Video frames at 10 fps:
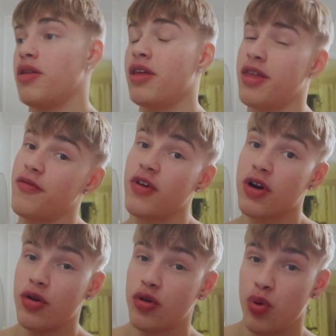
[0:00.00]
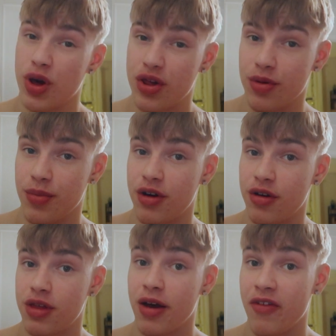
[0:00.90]
this is a very good question,
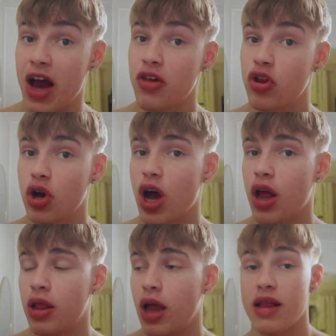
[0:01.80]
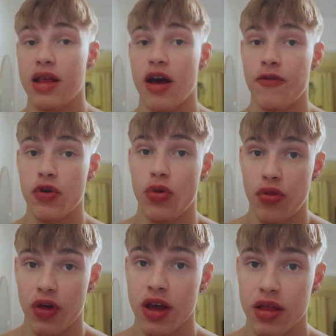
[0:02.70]
because I've actually got like a few
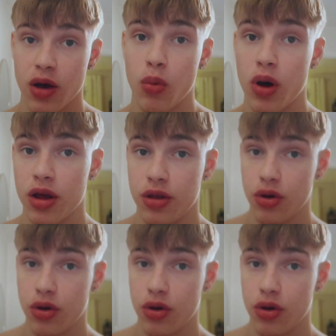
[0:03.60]
things I wanna